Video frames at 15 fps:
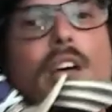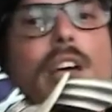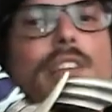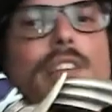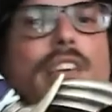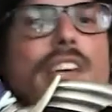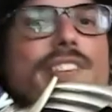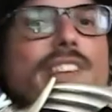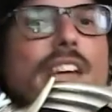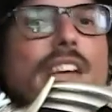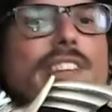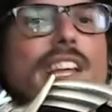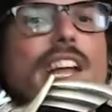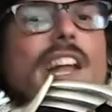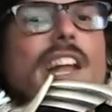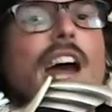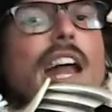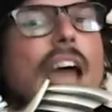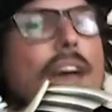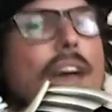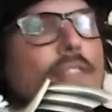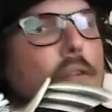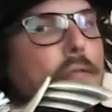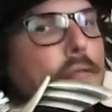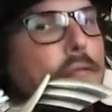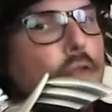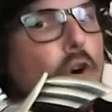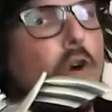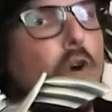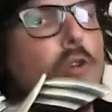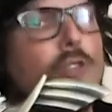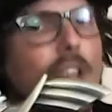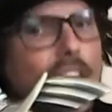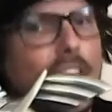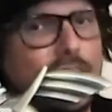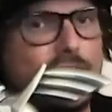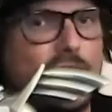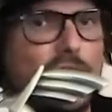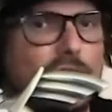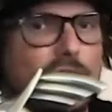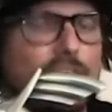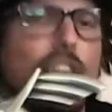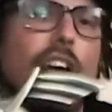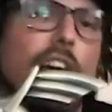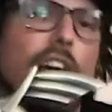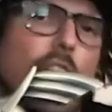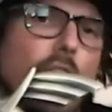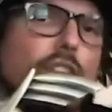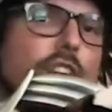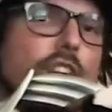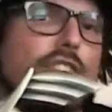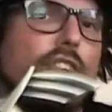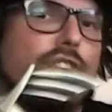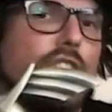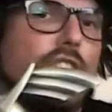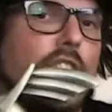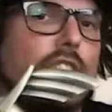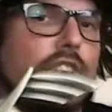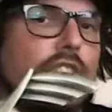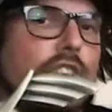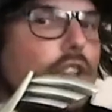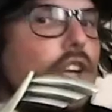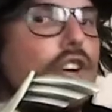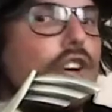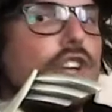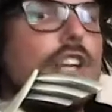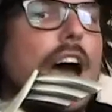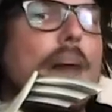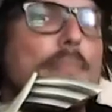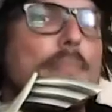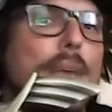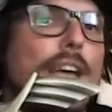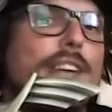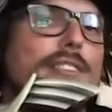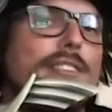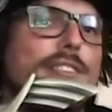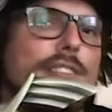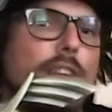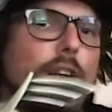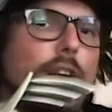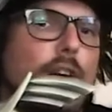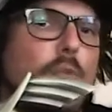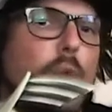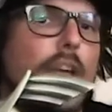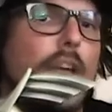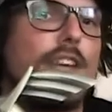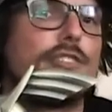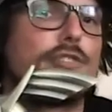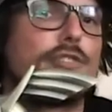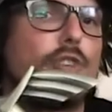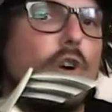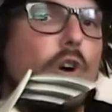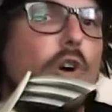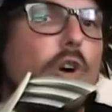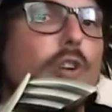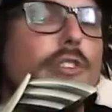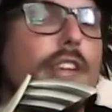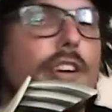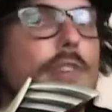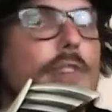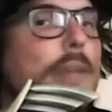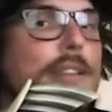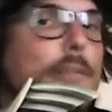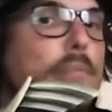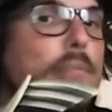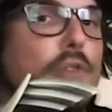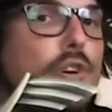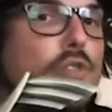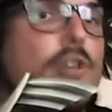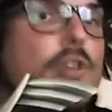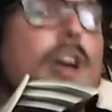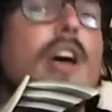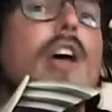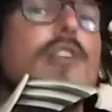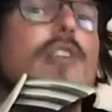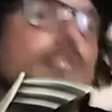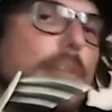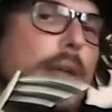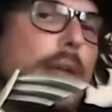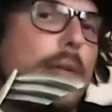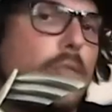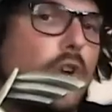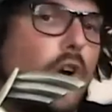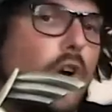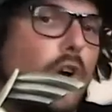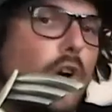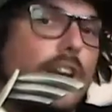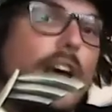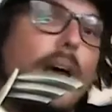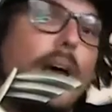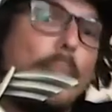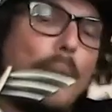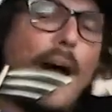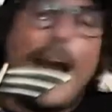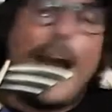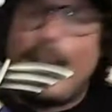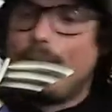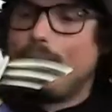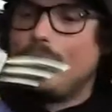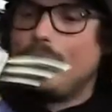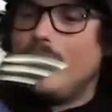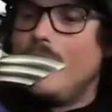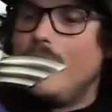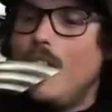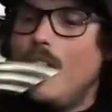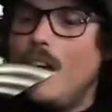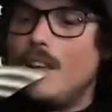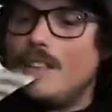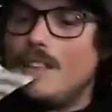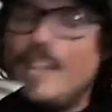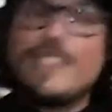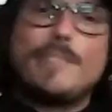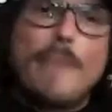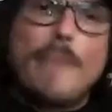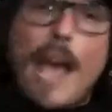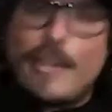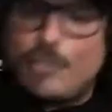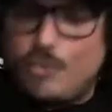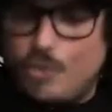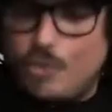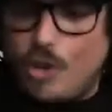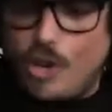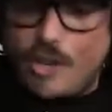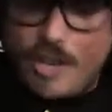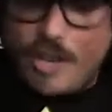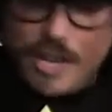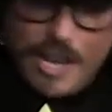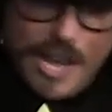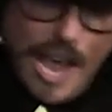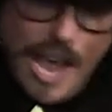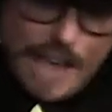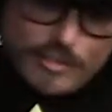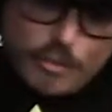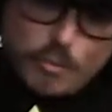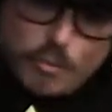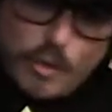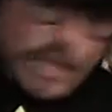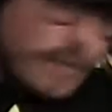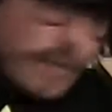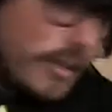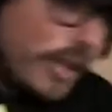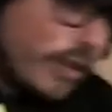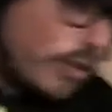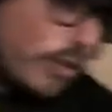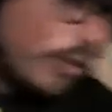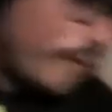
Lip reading: they said they did not have the full license of Legend of Zelda, so they could not make the wings gold. They could make them blue, so they made them gold. But this Master Sword has a really, really cool